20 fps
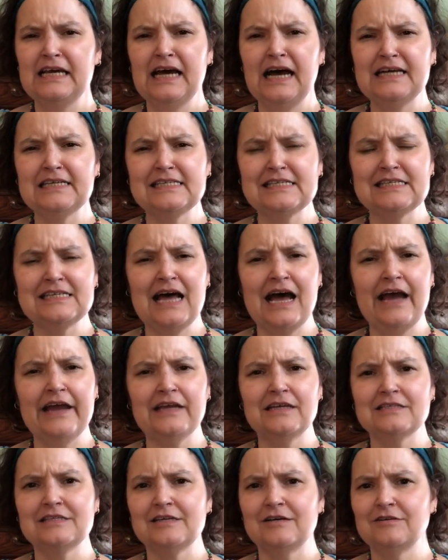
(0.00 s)
A sigh
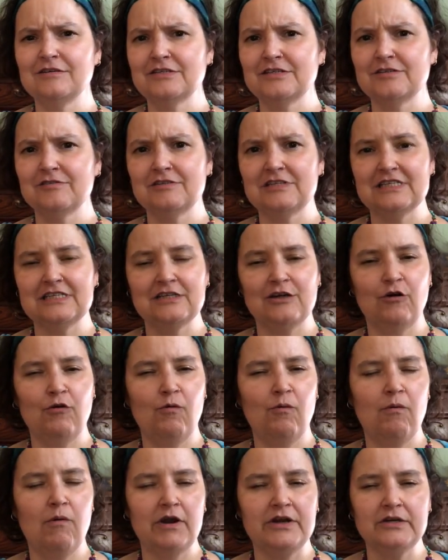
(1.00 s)
is also just a
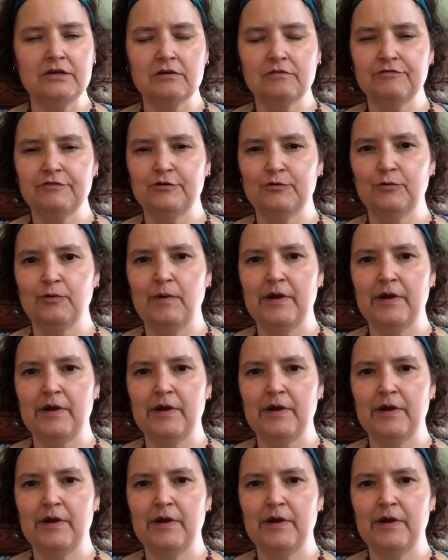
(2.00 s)
wonderful